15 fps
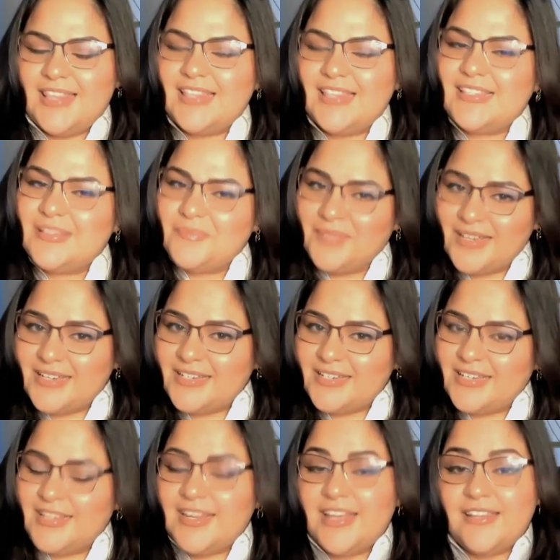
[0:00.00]
The supply
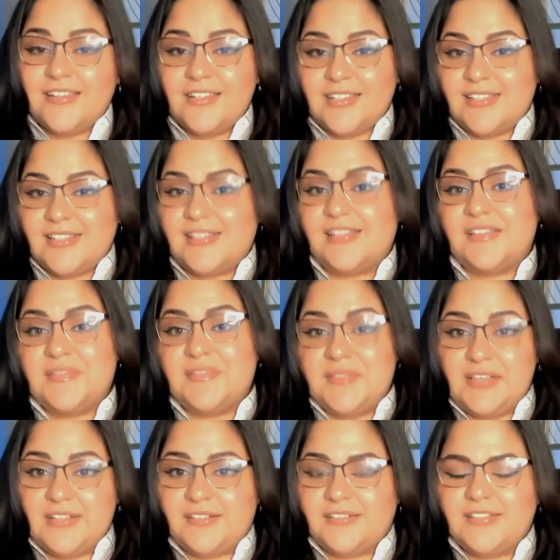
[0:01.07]
chain and logistics
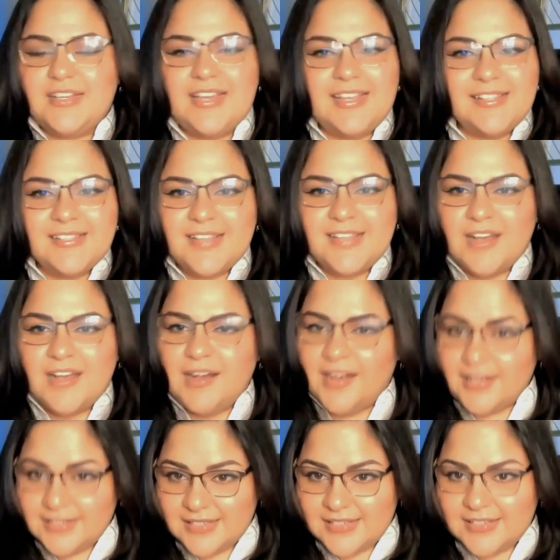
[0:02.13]
field is
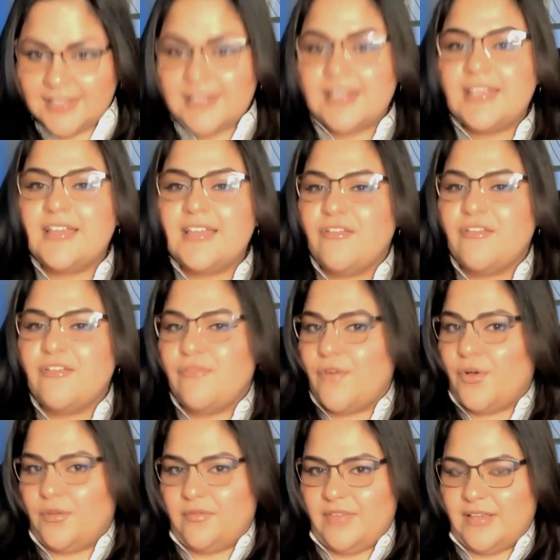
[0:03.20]
constantly
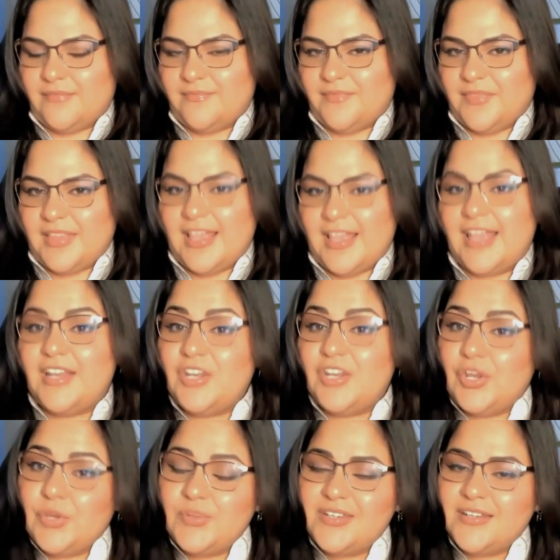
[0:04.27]
evolving, and
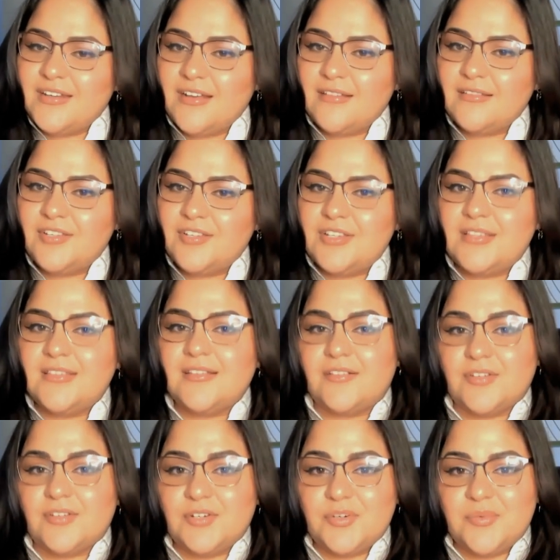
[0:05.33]
new technologies
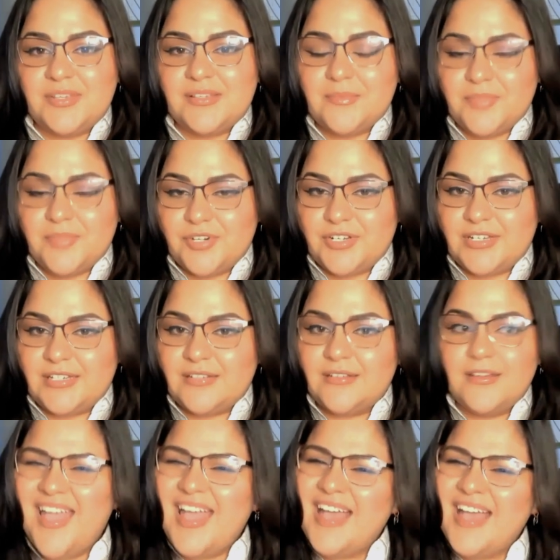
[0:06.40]
are always emerging.
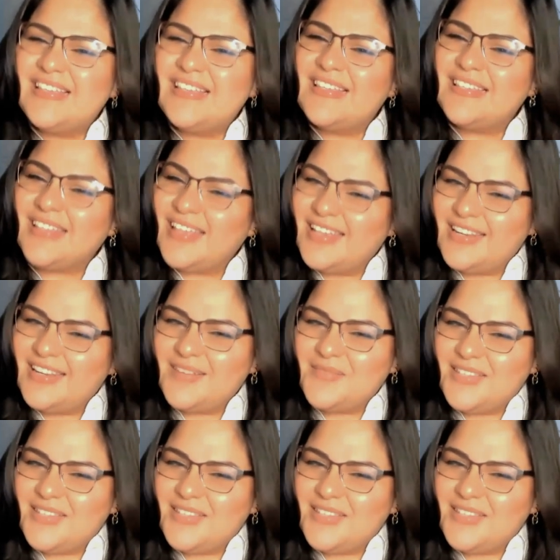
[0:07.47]
Staying up